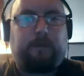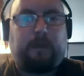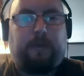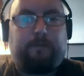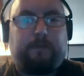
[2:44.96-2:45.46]

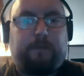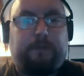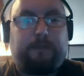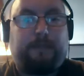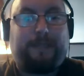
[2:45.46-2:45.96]

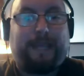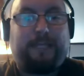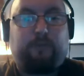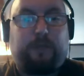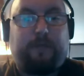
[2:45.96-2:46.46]
the
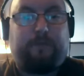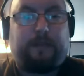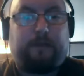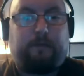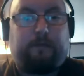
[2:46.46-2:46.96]
age we live
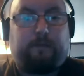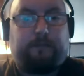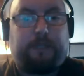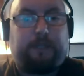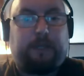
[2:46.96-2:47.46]
in,
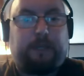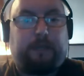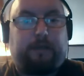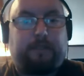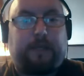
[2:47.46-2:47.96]
with the internet,
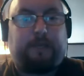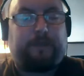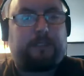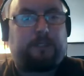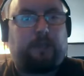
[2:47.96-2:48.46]
it's made
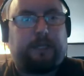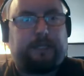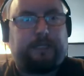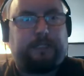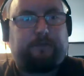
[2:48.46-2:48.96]
things slightly
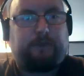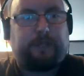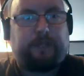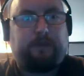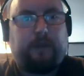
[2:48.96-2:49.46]
easier for
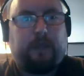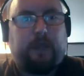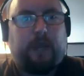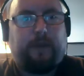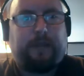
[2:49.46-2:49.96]
you.
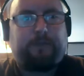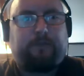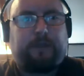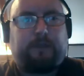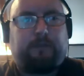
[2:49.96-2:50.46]
How do
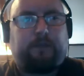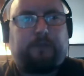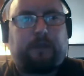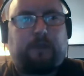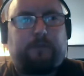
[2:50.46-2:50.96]
you think you'd
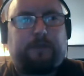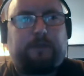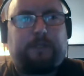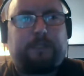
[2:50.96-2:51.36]
have coped if this had